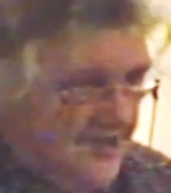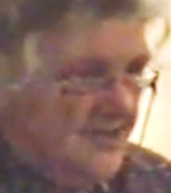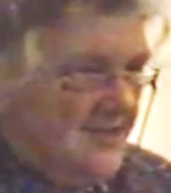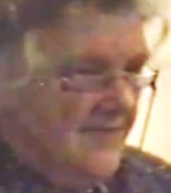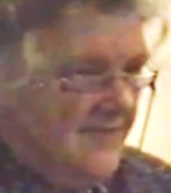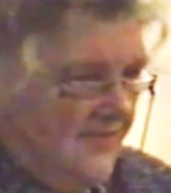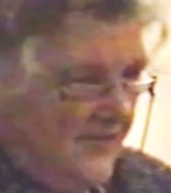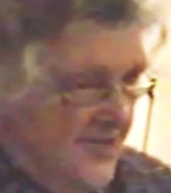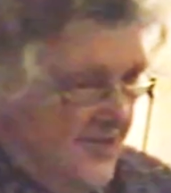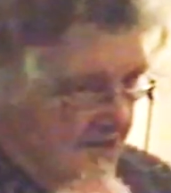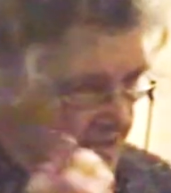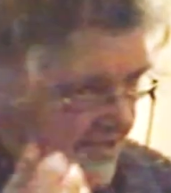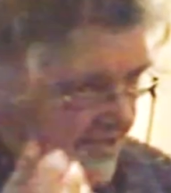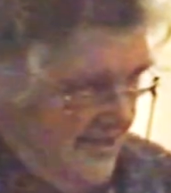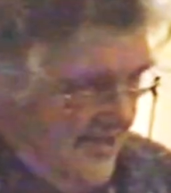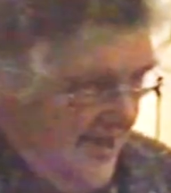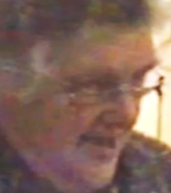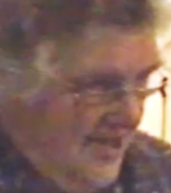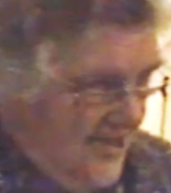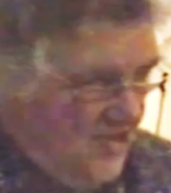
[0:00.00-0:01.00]

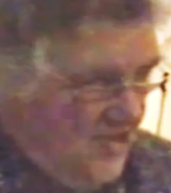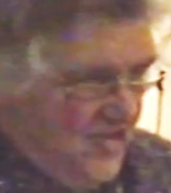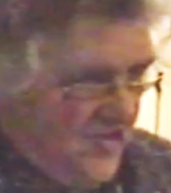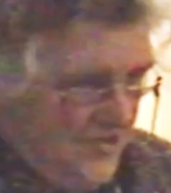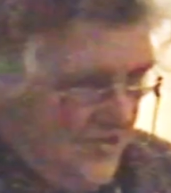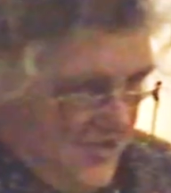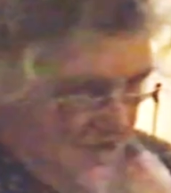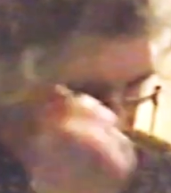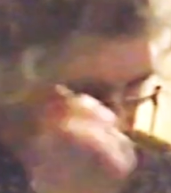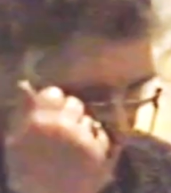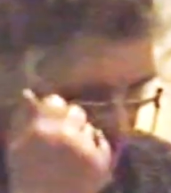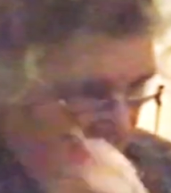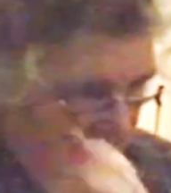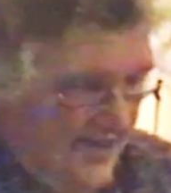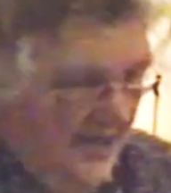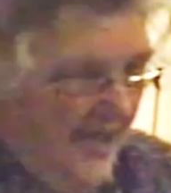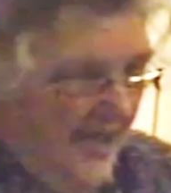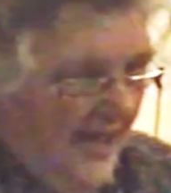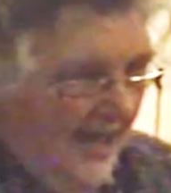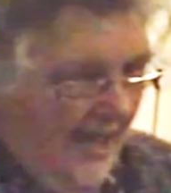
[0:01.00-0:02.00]
TV's, the
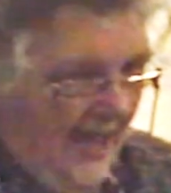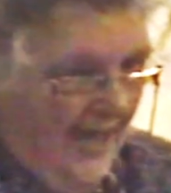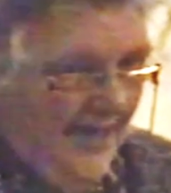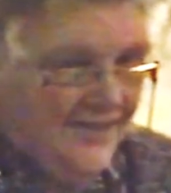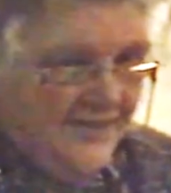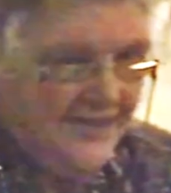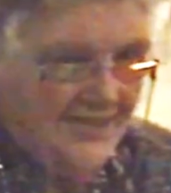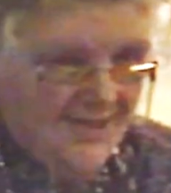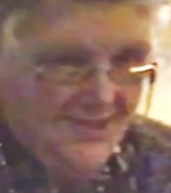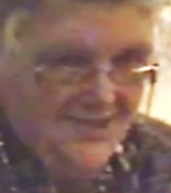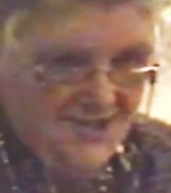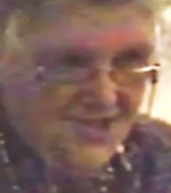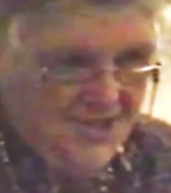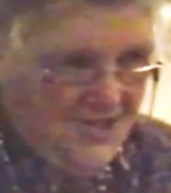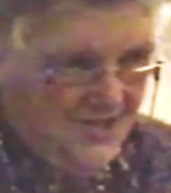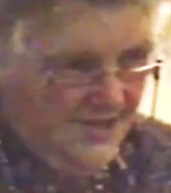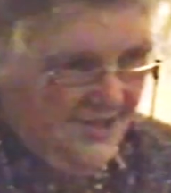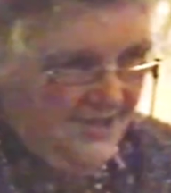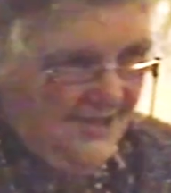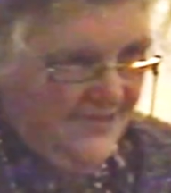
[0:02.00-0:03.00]
agency, and
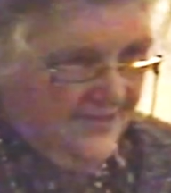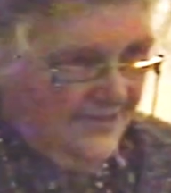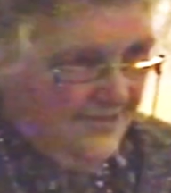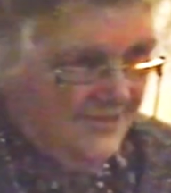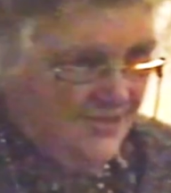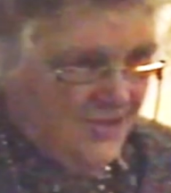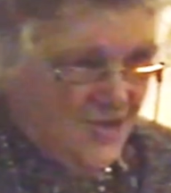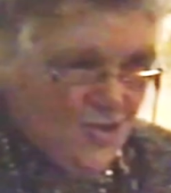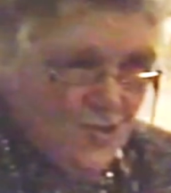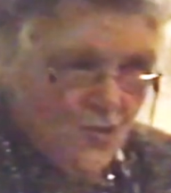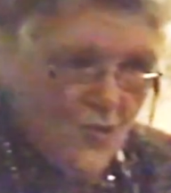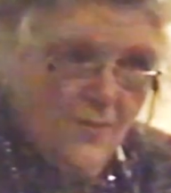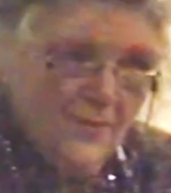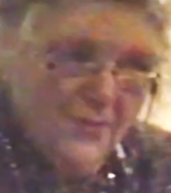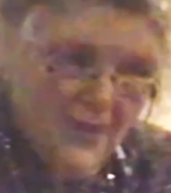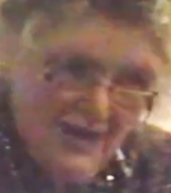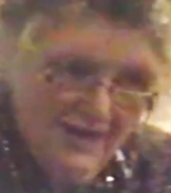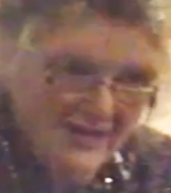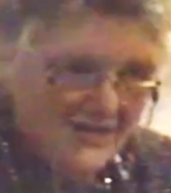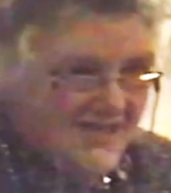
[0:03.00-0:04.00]
it's two
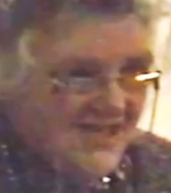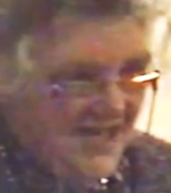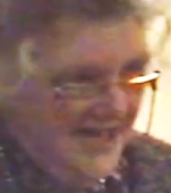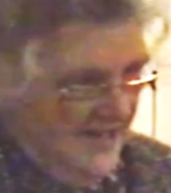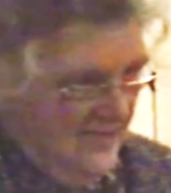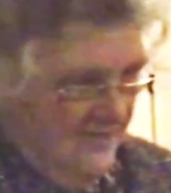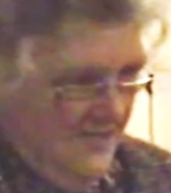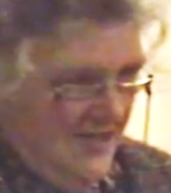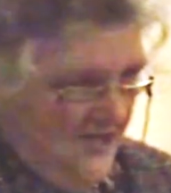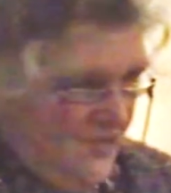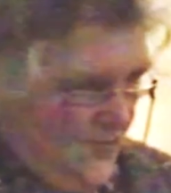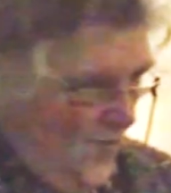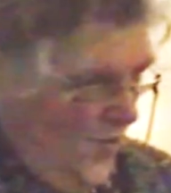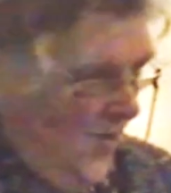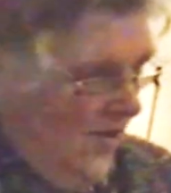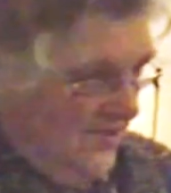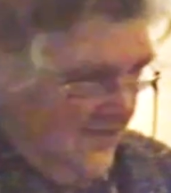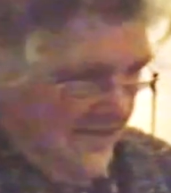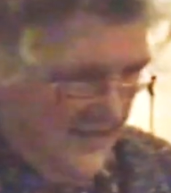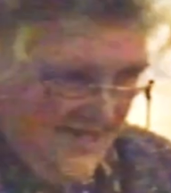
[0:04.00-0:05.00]
apparent enemies.
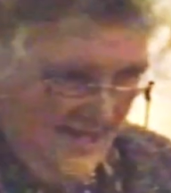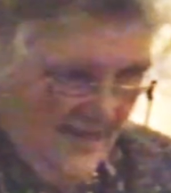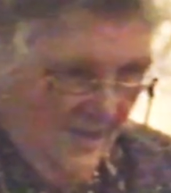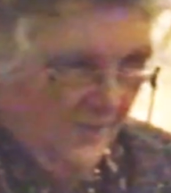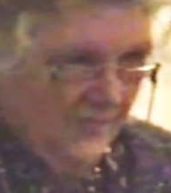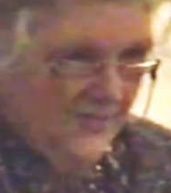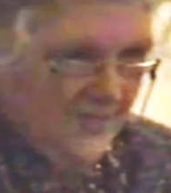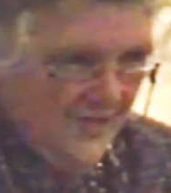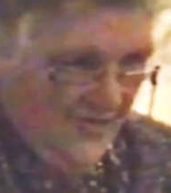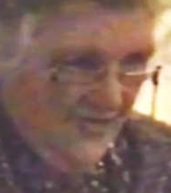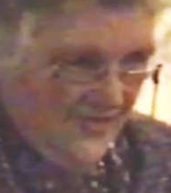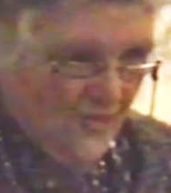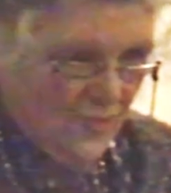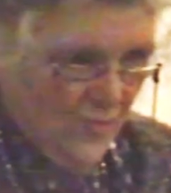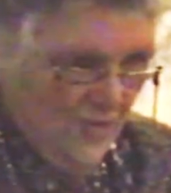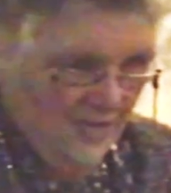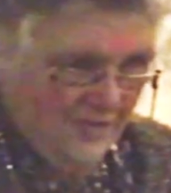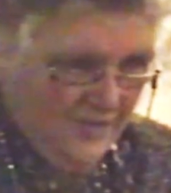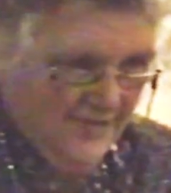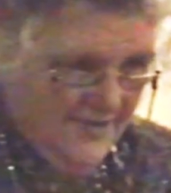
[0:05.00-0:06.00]
One has helped the
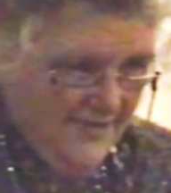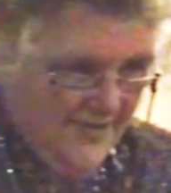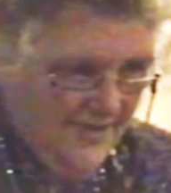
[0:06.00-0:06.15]
other one,